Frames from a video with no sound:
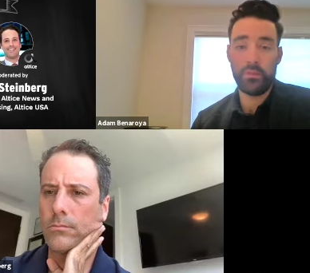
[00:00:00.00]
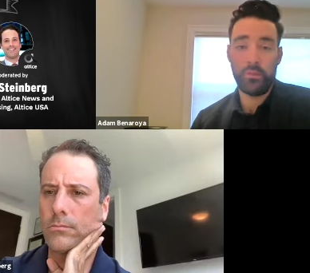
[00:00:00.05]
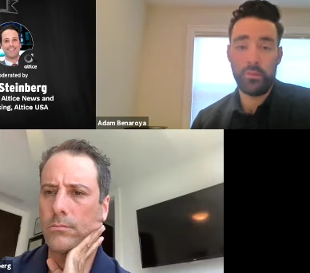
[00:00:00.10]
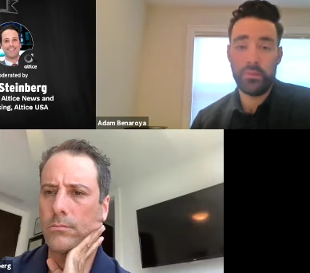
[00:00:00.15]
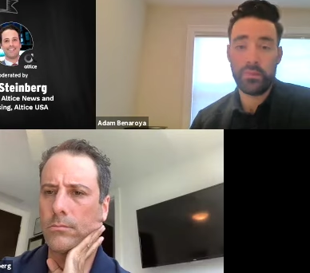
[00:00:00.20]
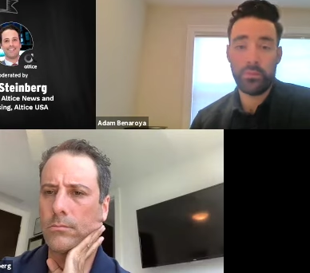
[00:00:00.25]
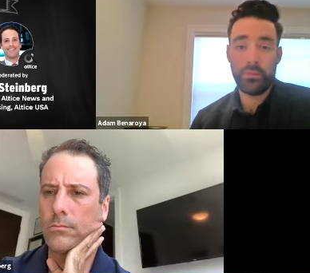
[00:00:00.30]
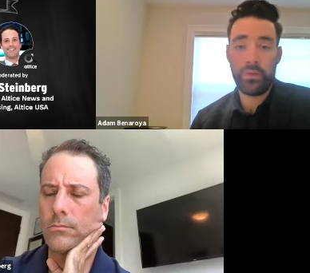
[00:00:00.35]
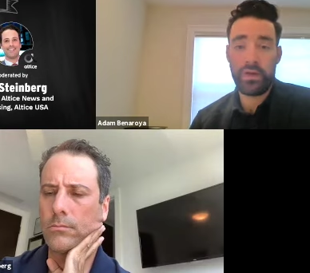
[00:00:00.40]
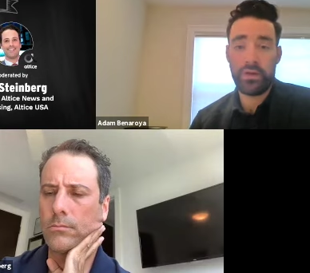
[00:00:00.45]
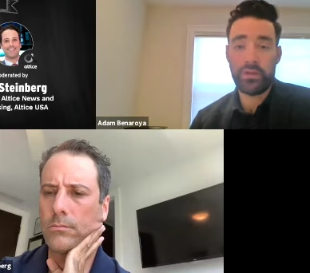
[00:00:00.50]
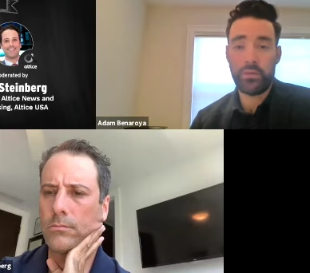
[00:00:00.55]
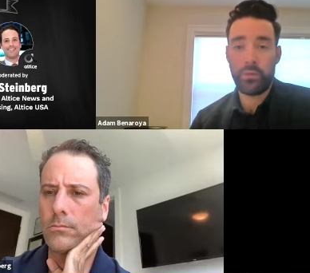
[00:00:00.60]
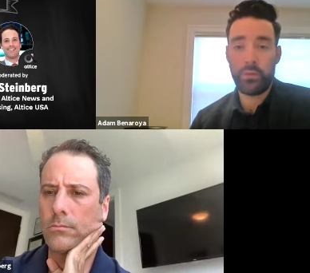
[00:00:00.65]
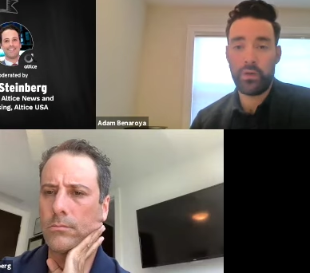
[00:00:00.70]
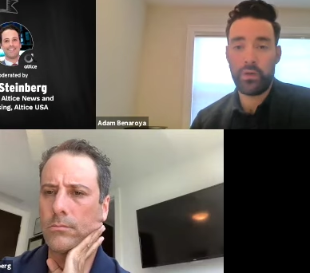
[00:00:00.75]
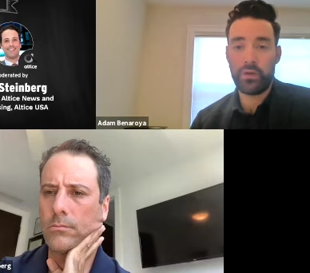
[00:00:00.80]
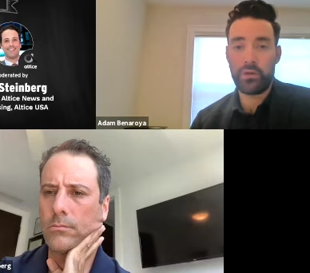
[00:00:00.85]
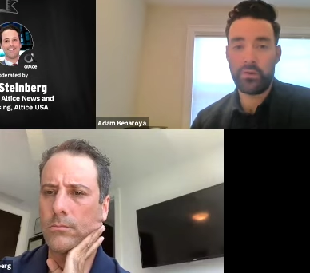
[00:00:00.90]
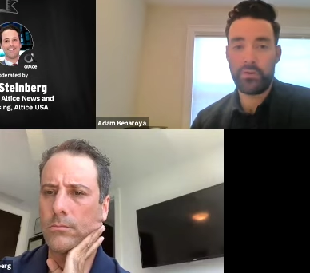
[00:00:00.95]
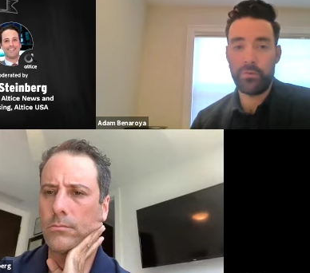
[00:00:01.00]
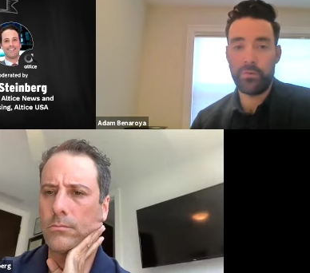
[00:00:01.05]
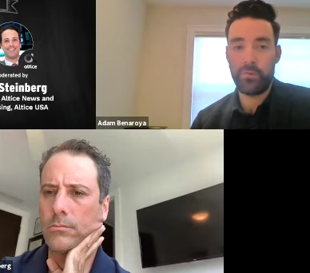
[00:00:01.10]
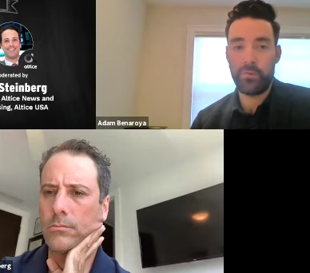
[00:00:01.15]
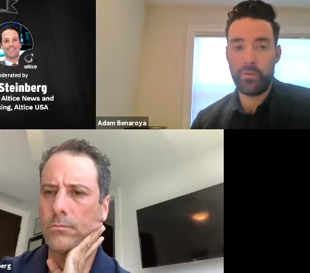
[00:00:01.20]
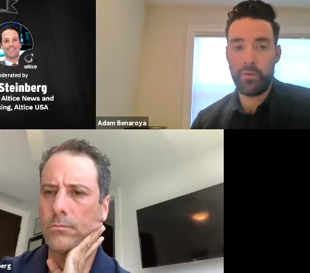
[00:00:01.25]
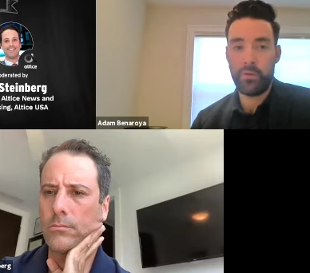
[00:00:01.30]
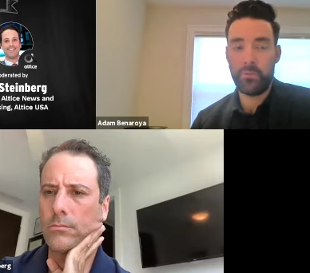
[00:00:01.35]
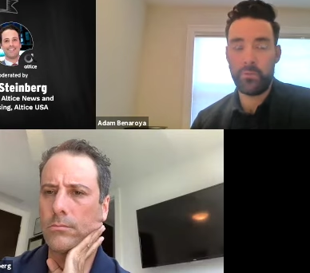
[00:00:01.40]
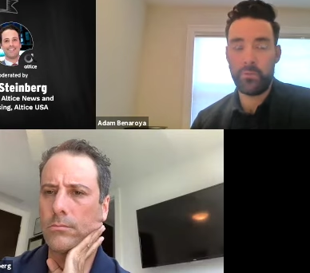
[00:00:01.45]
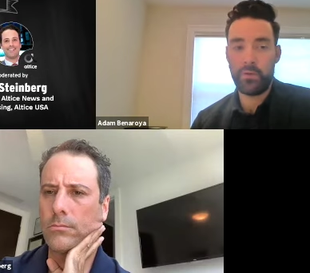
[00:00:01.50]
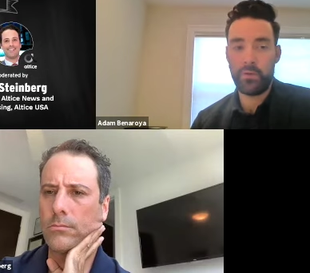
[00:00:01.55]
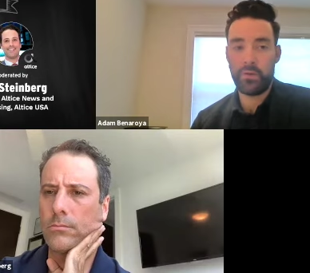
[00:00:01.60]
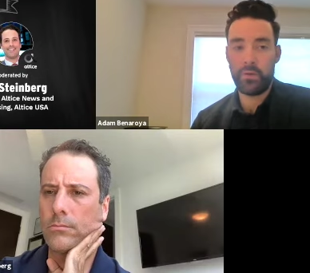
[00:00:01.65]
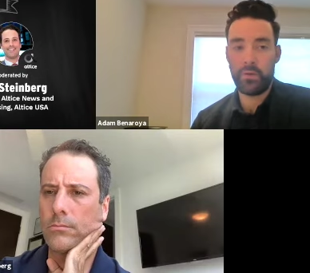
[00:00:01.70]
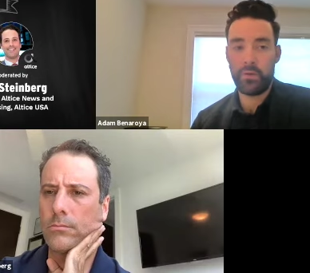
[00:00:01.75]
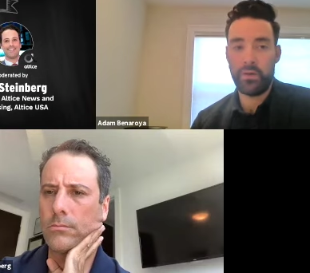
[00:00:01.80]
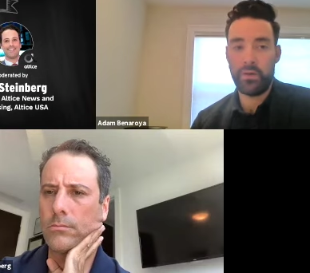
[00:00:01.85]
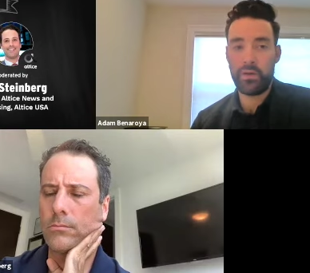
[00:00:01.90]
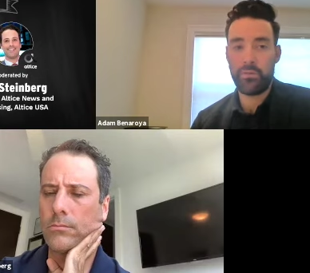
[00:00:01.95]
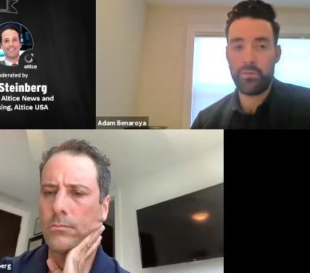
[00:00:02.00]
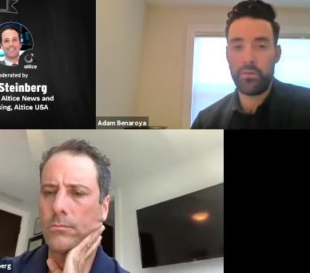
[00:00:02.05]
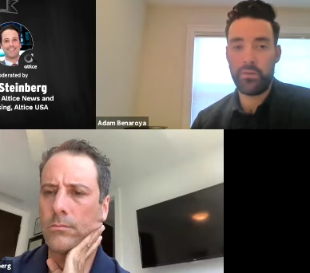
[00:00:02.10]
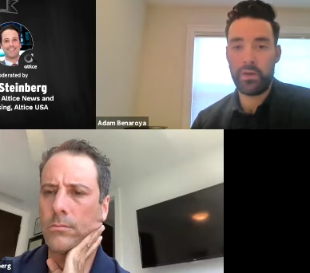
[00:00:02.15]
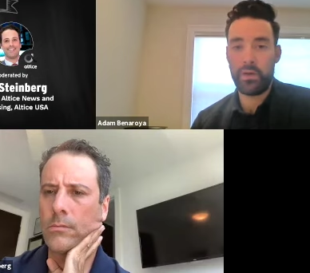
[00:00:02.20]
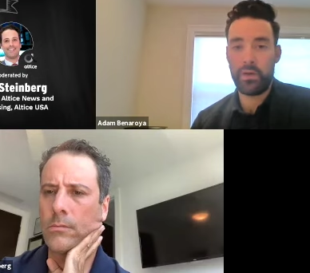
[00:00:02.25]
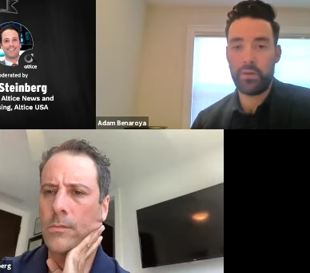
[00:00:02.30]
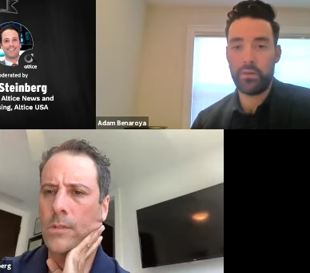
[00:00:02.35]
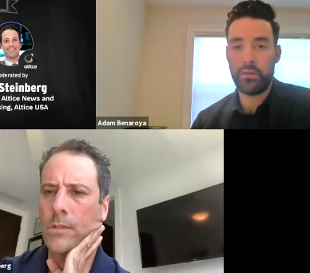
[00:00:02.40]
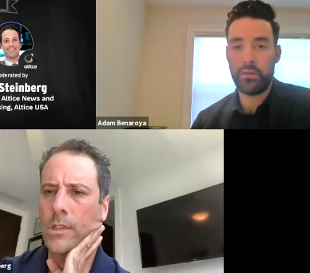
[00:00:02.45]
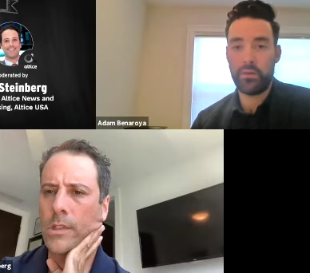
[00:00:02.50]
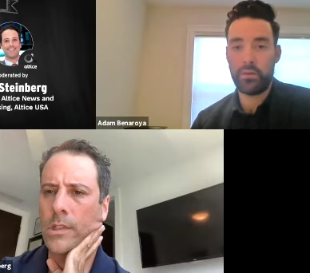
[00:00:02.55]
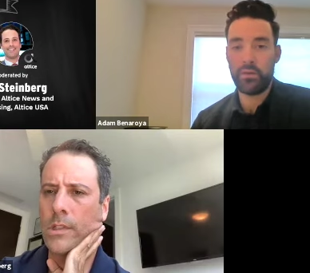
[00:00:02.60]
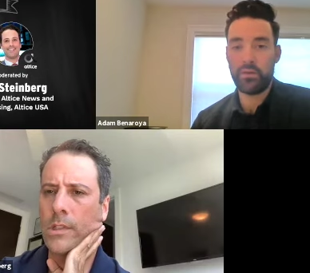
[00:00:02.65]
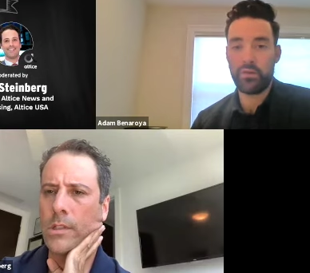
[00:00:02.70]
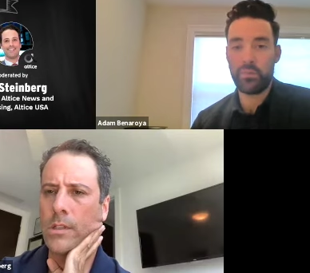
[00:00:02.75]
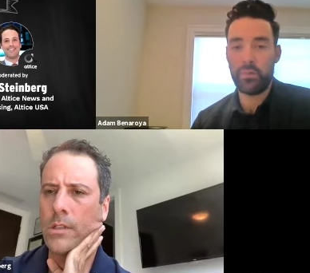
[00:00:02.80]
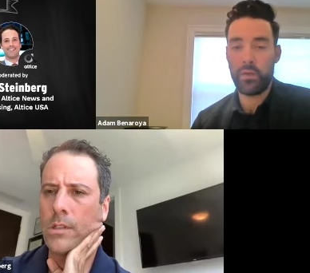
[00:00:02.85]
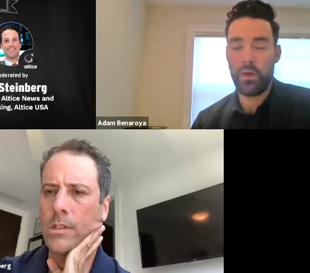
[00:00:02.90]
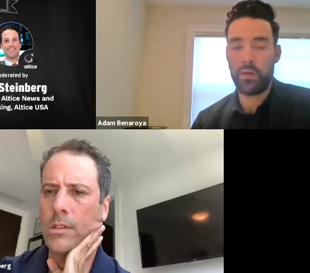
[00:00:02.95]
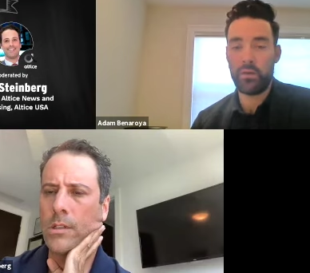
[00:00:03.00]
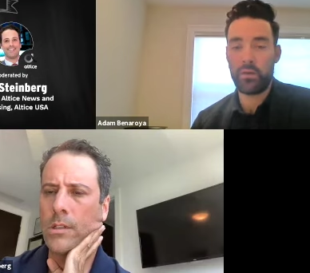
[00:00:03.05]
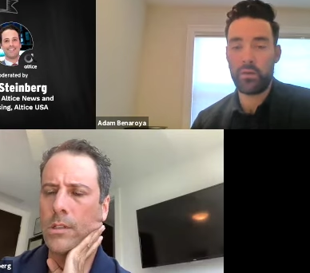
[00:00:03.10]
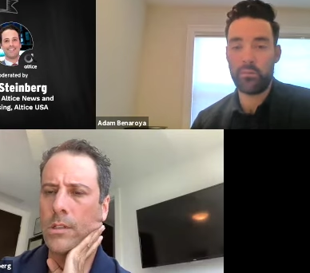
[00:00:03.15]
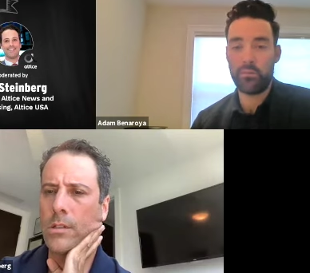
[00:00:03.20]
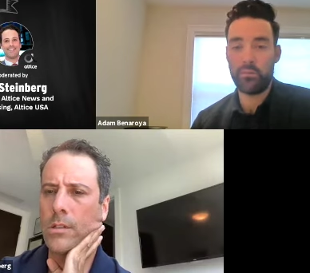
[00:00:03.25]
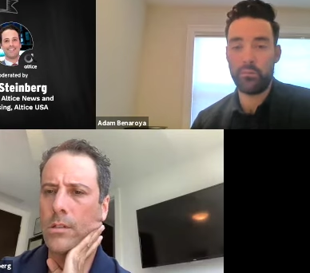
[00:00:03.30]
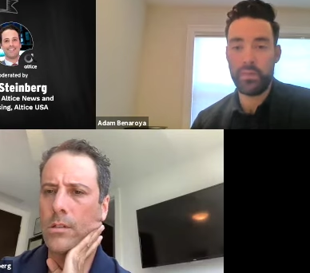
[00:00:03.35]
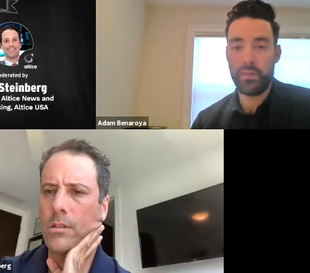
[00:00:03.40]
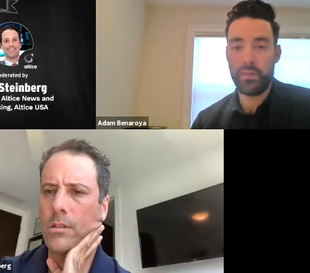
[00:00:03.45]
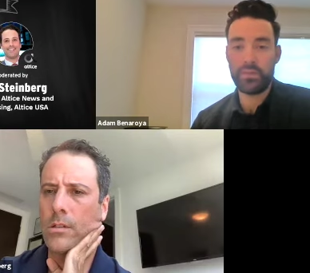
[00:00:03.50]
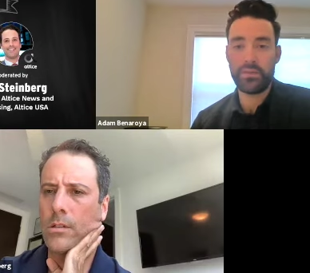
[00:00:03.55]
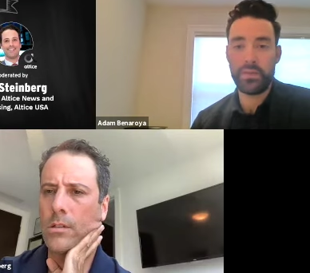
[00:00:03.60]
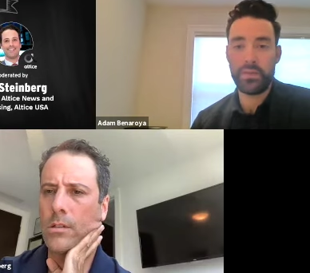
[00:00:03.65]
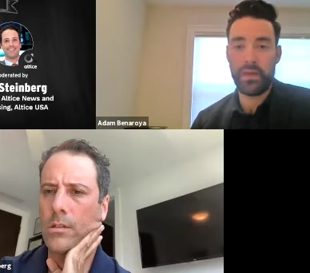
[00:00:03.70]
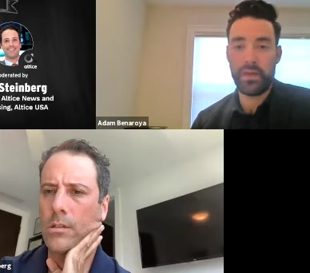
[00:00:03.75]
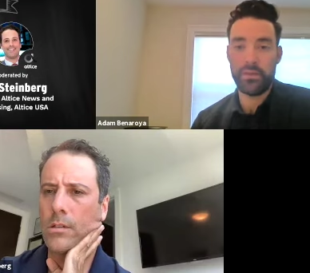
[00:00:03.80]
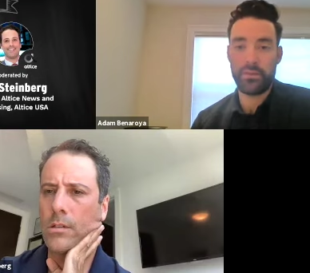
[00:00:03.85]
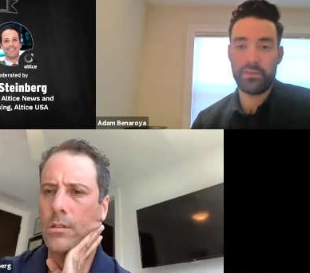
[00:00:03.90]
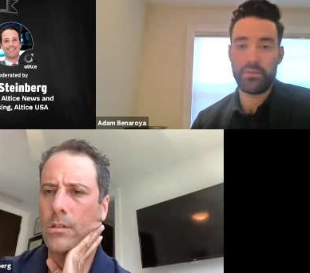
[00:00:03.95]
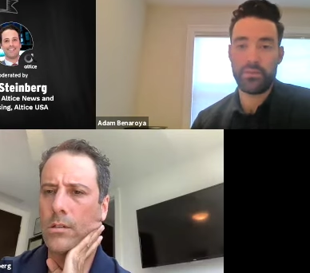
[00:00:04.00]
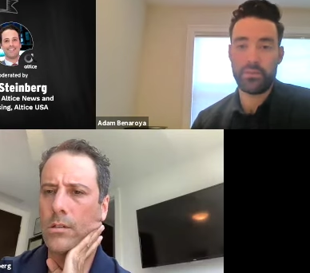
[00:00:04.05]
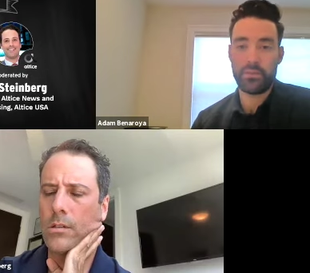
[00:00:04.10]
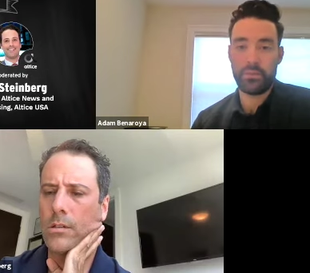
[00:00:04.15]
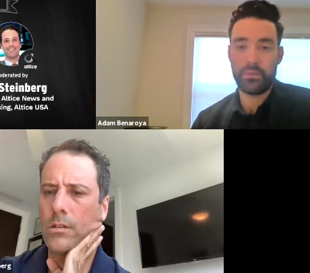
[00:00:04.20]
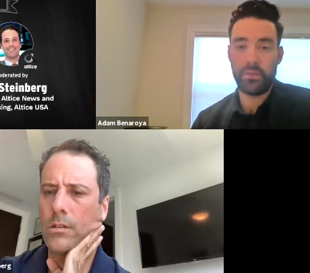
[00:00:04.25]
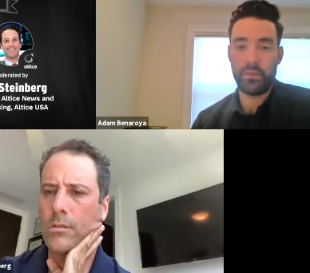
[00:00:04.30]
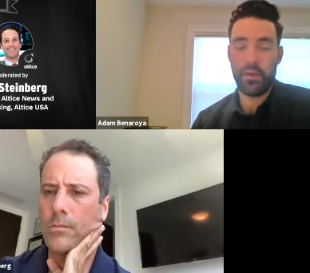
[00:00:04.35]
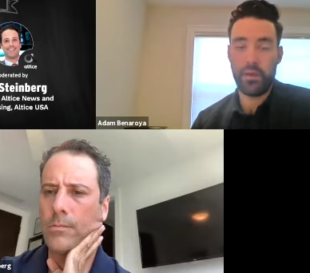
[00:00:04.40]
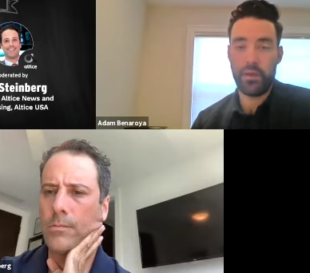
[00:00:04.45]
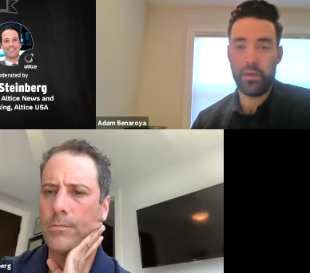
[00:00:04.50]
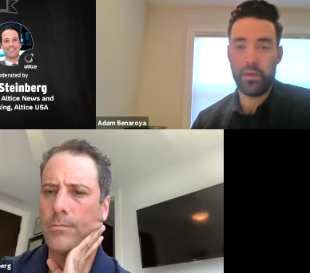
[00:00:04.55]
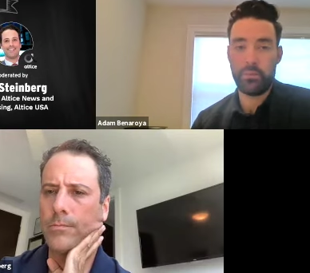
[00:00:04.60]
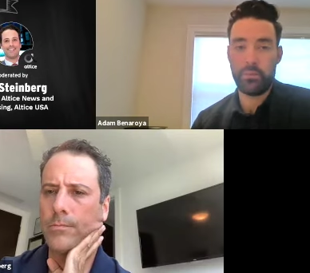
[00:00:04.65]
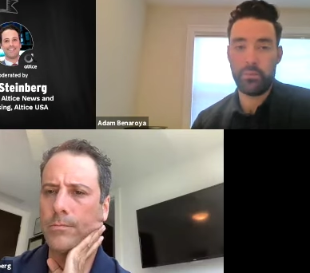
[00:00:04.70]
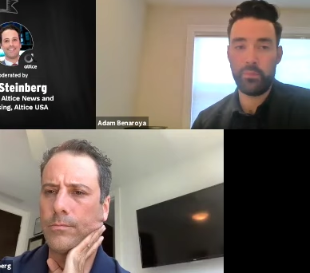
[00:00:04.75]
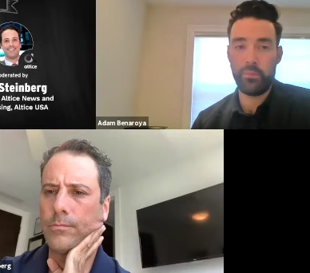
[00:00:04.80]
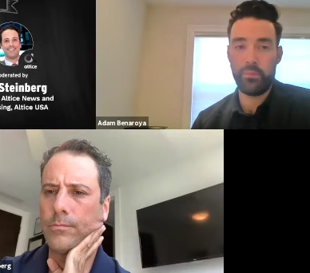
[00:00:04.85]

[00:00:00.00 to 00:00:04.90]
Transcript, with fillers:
Speaker 1: with SpiceWorks, you know, for a lot of our you know smaller midsize uh,